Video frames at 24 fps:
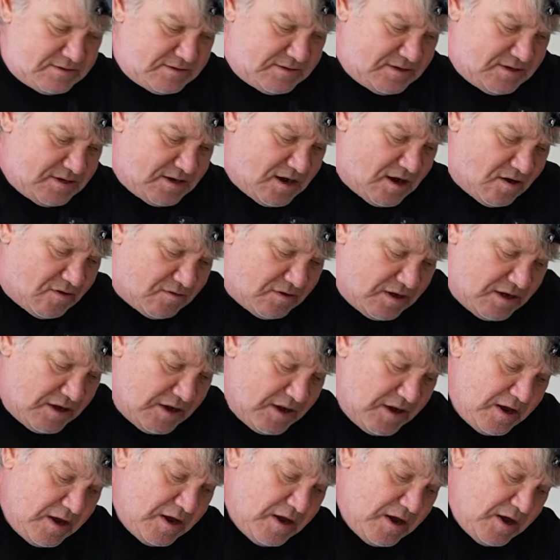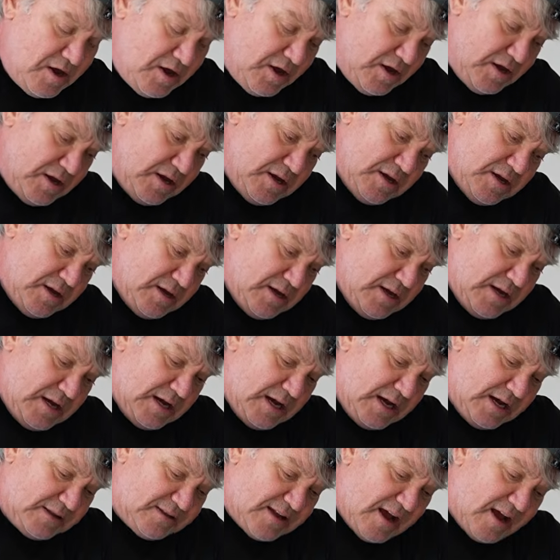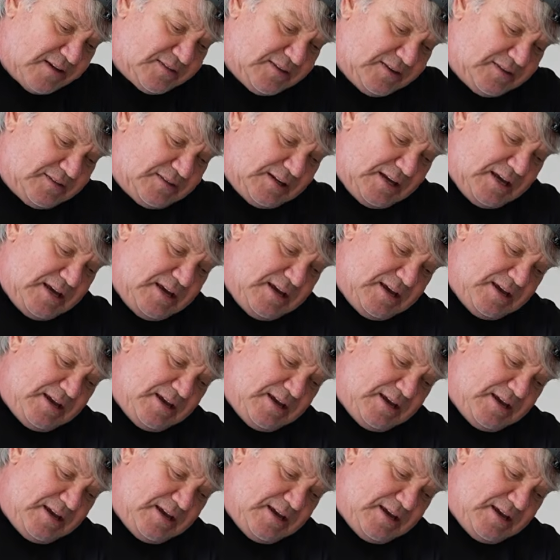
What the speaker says: No, it doesn't.